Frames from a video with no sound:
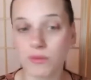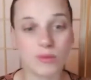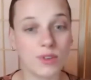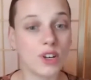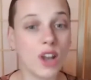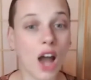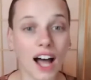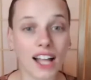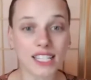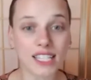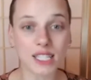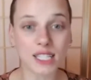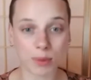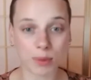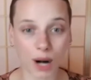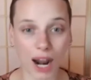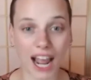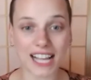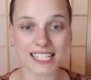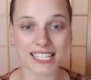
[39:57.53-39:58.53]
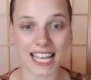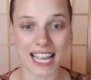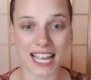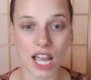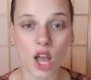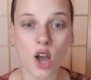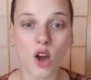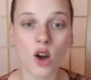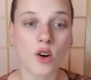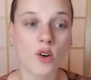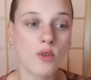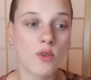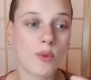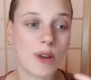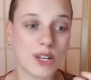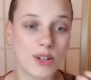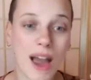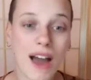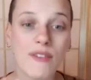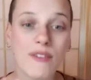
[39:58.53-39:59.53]
Not surprising.
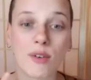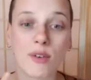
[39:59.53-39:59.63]
When you have